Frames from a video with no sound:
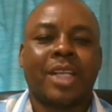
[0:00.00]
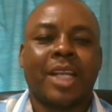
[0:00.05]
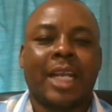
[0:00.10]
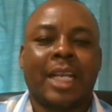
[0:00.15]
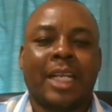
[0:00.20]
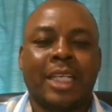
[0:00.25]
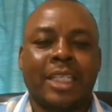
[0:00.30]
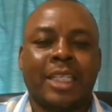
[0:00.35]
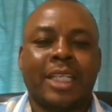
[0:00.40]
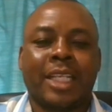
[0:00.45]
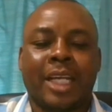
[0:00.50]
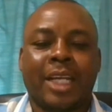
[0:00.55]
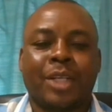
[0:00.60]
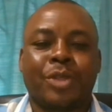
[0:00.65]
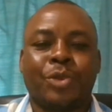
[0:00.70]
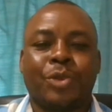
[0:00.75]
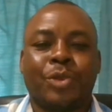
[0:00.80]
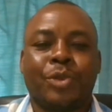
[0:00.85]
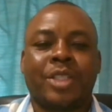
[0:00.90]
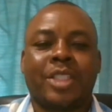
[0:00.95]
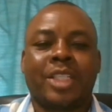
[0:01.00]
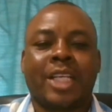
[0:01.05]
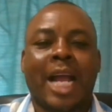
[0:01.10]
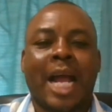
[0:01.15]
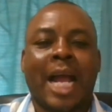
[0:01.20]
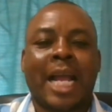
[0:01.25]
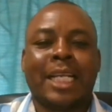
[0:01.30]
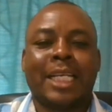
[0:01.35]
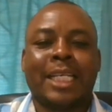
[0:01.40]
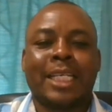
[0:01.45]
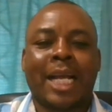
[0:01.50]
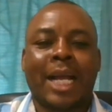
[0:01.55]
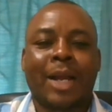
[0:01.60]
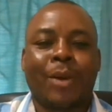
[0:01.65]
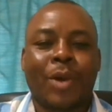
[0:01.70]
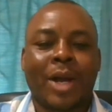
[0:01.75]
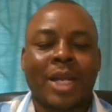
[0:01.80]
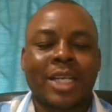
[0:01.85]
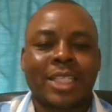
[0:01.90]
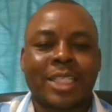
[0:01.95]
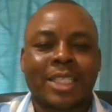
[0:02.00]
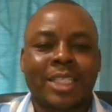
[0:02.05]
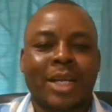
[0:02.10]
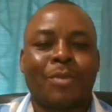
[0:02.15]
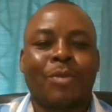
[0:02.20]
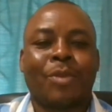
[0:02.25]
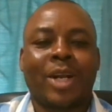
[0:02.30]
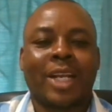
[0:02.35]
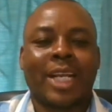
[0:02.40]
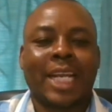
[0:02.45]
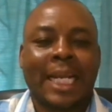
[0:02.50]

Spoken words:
A leader that you would say, I want someone,